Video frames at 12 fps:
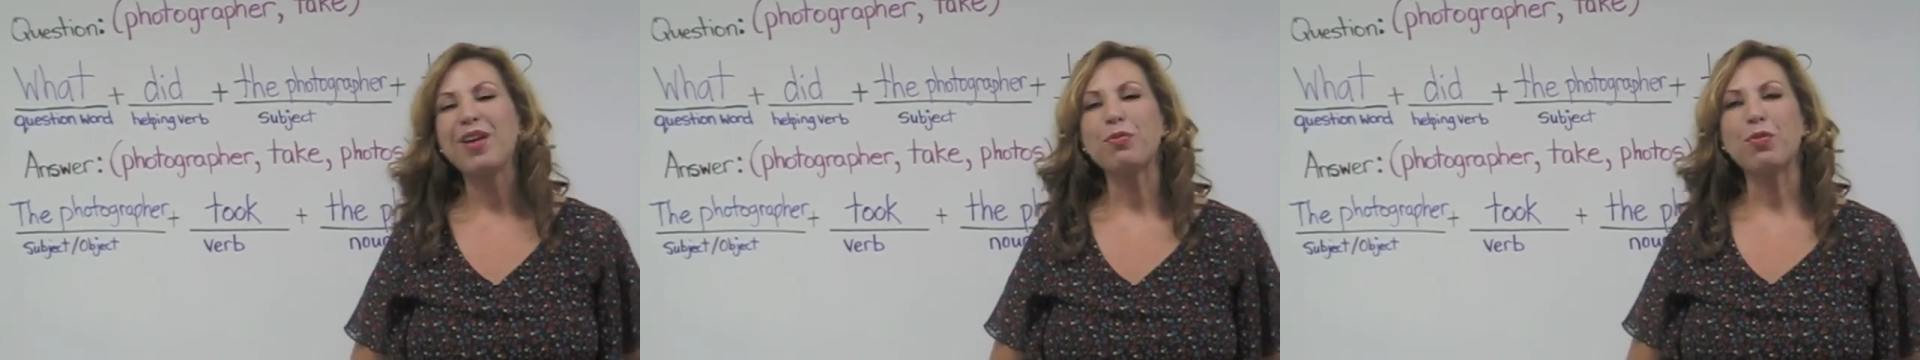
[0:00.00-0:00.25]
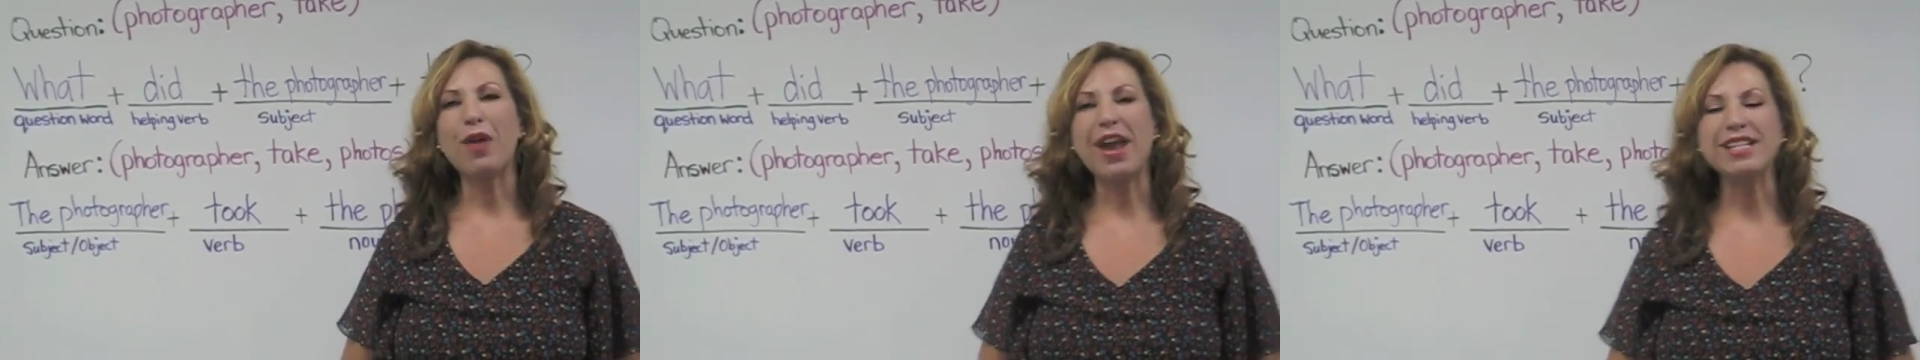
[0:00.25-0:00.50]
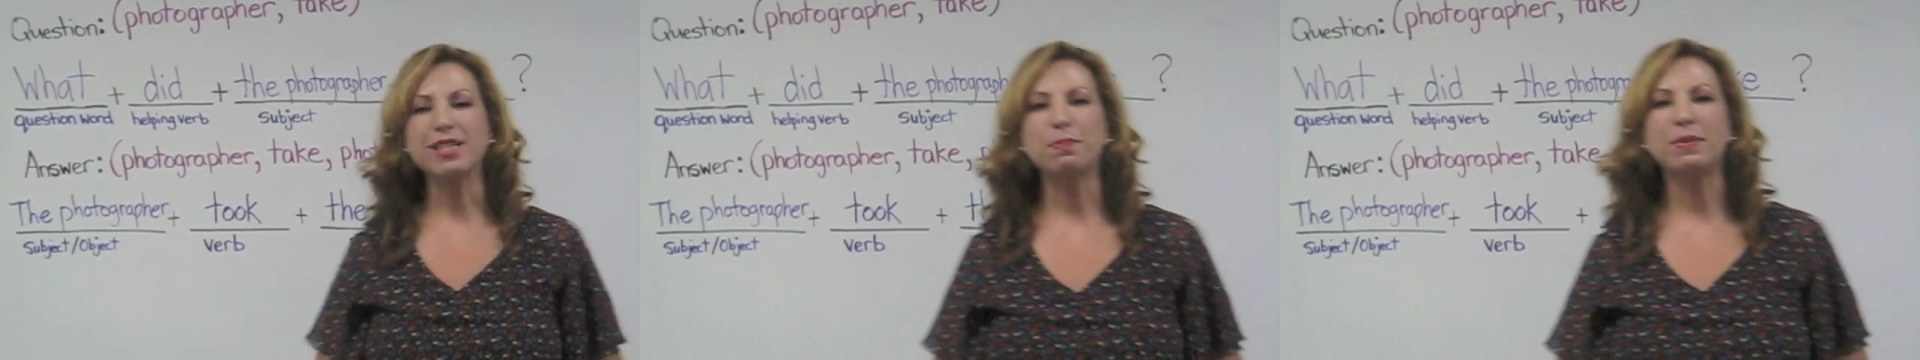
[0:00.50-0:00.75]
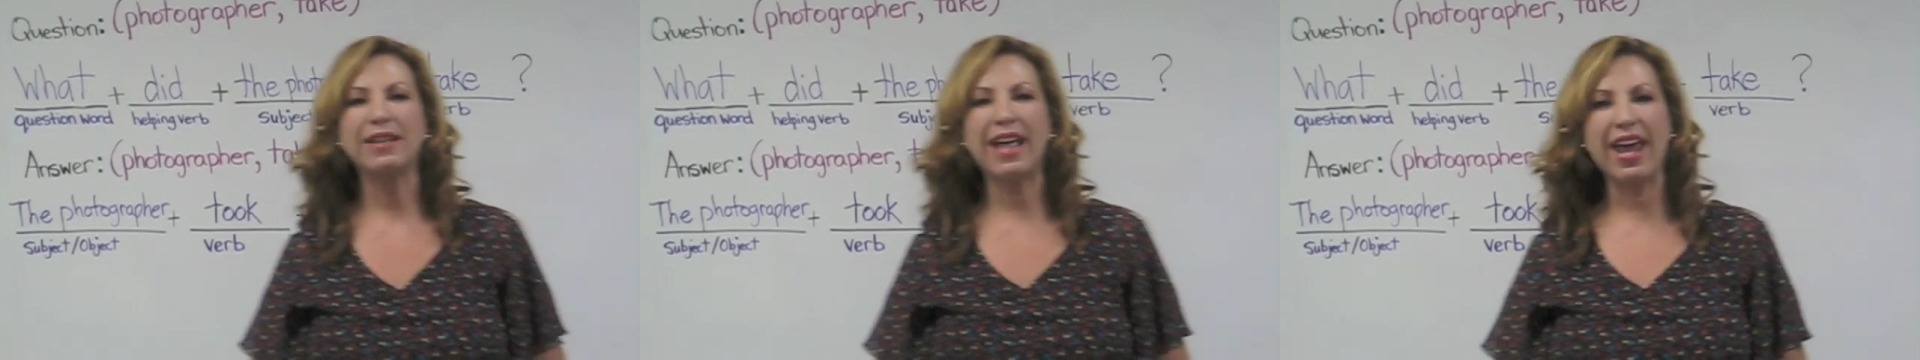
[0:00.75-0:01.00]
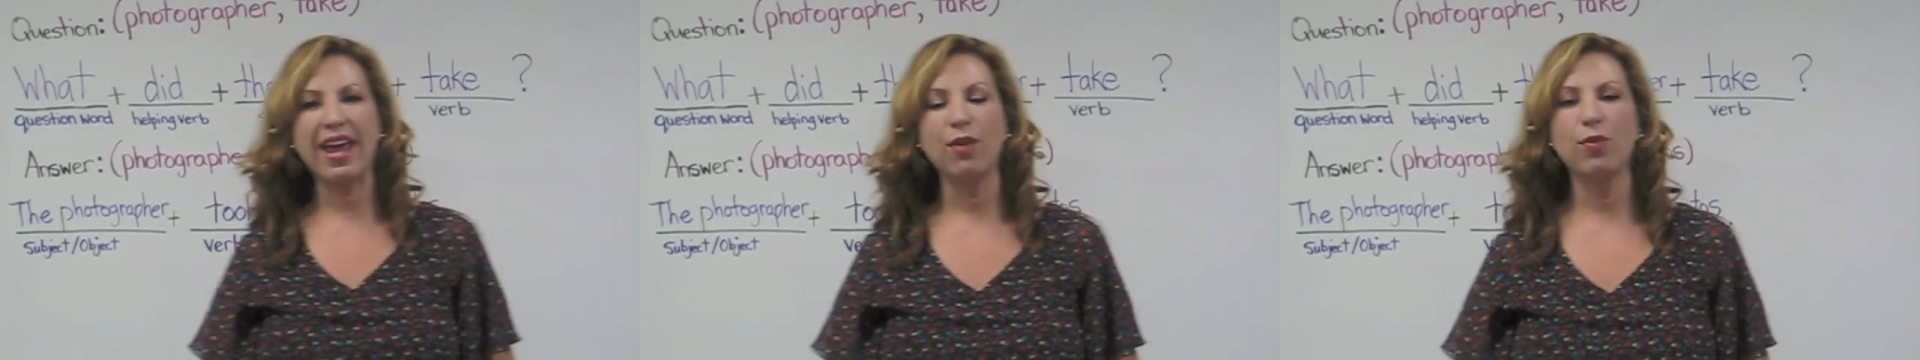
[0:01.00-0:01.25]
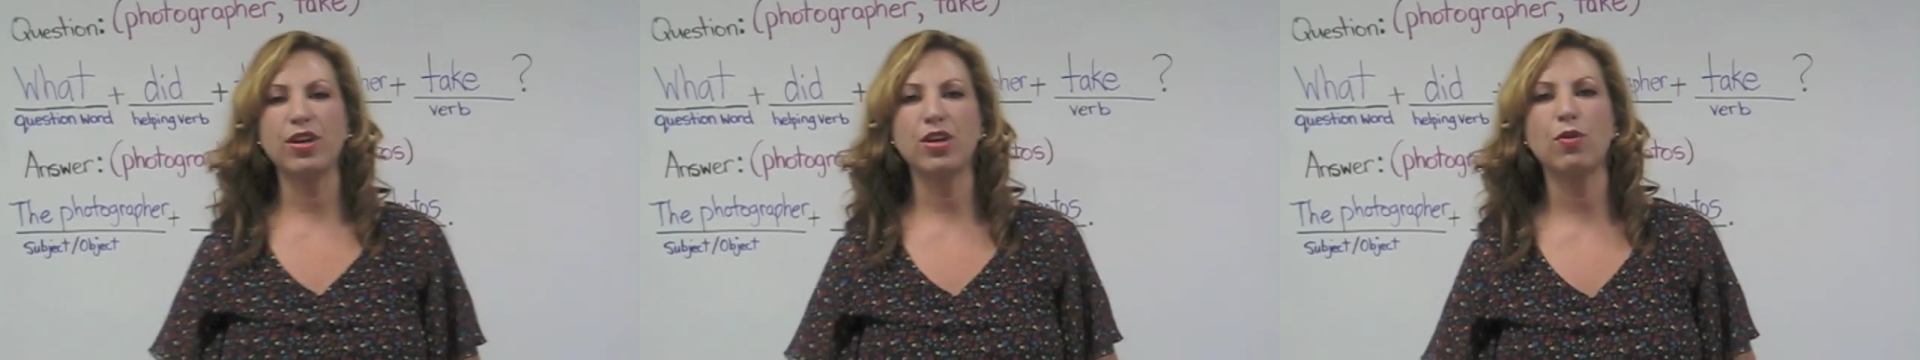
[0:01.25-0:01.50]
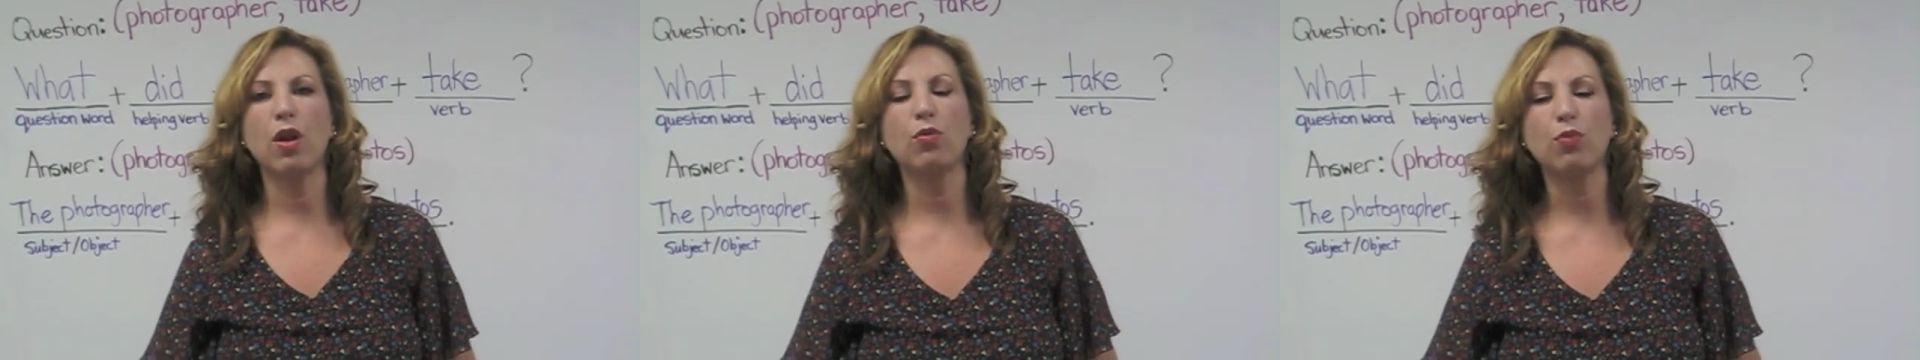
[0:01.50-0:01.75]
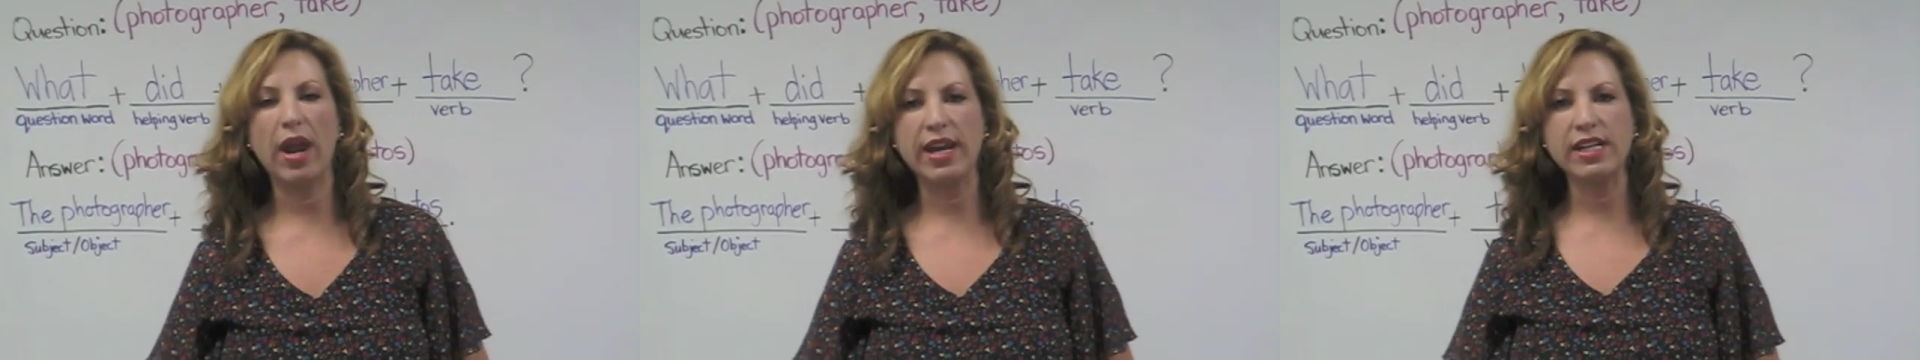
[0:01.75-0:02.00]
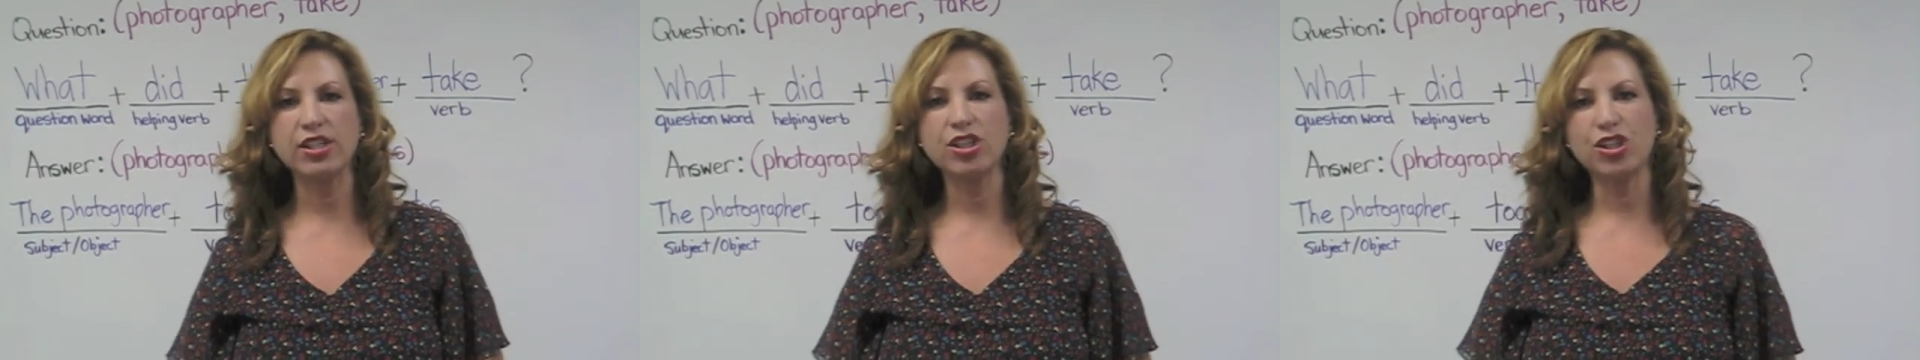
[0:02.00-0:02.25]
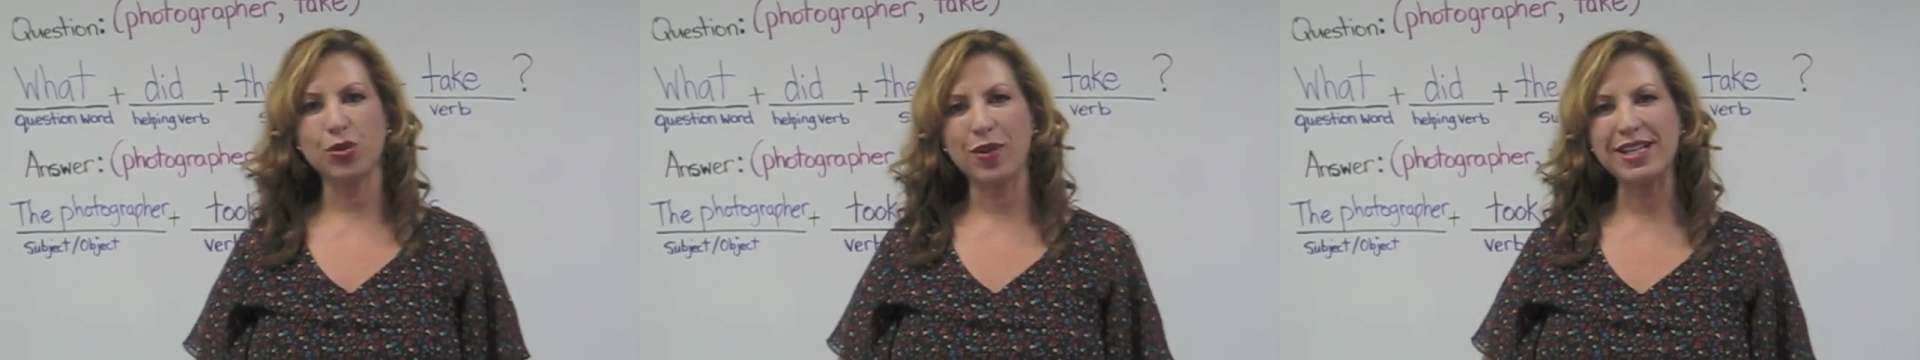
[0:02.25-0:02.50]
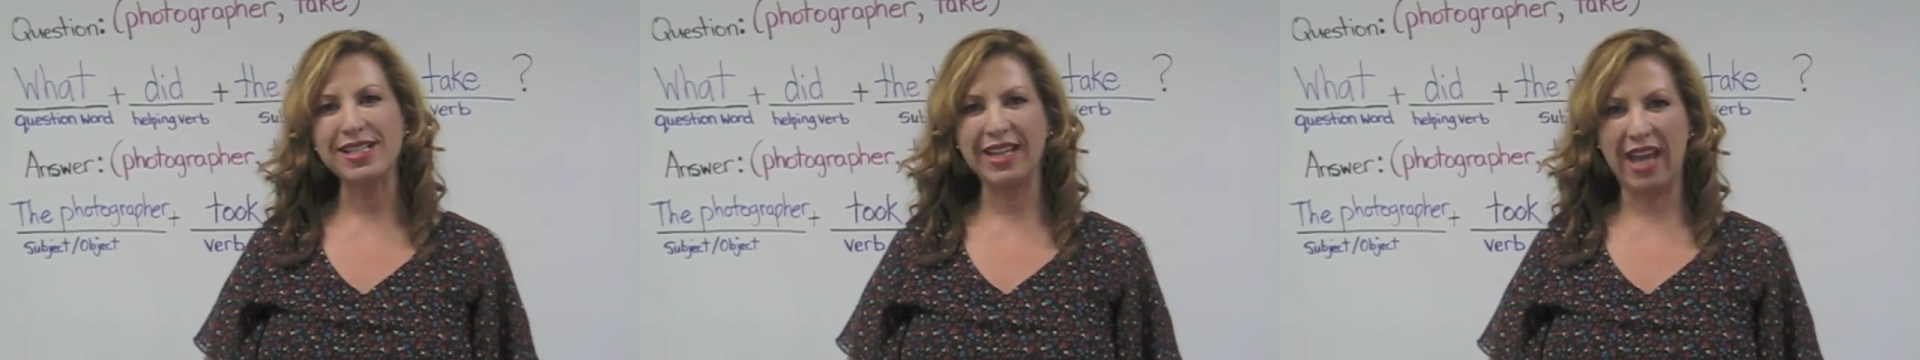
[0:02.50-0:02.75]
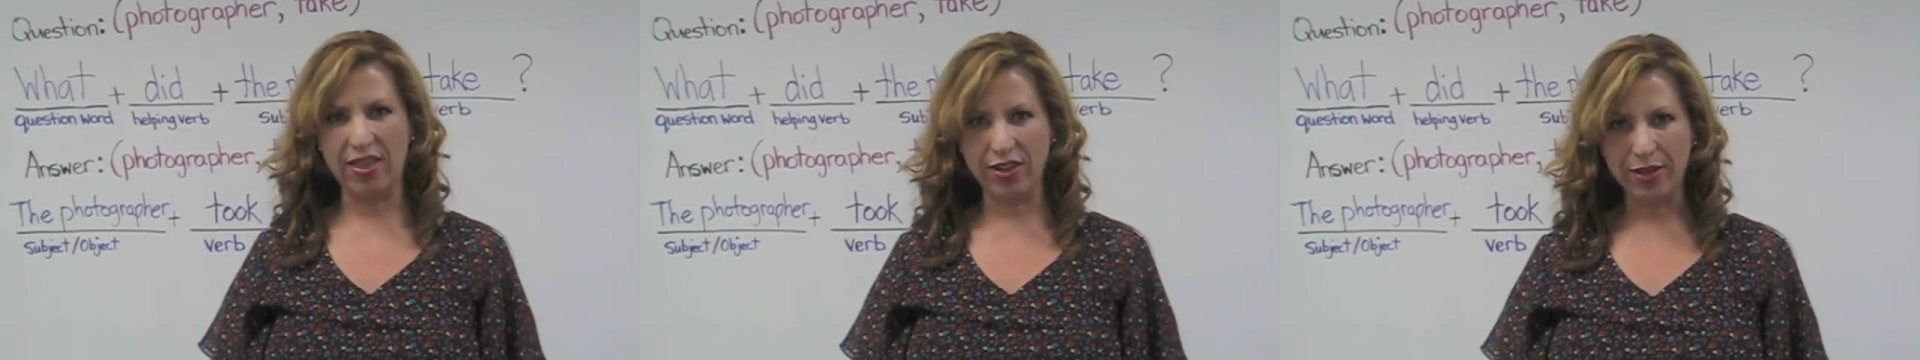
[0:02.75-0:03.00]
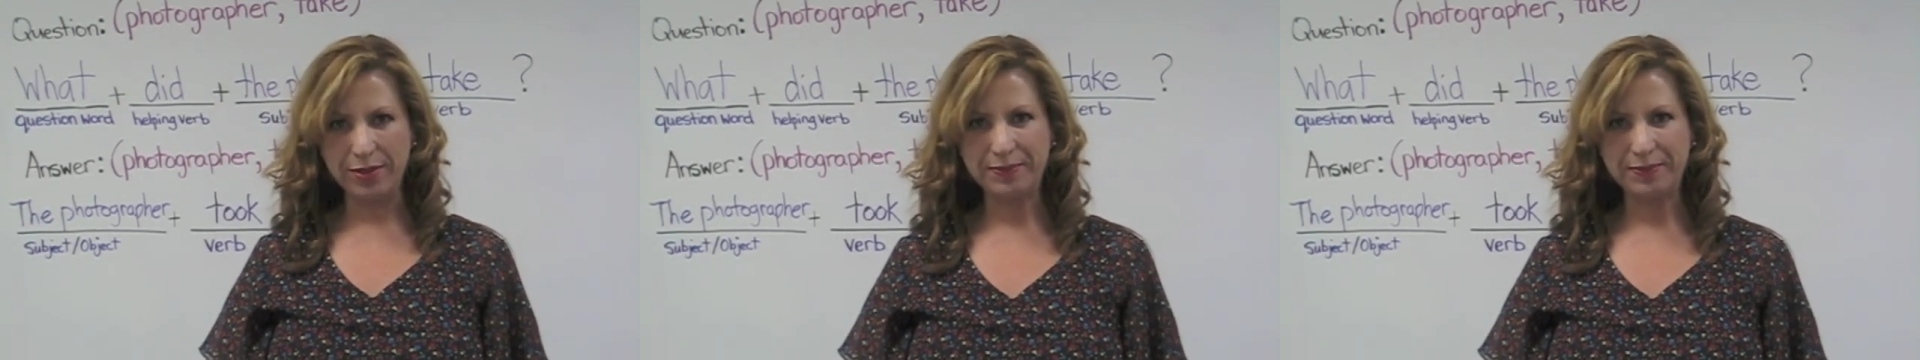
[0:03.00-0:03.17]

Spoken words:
Press play when you are ready to do it together.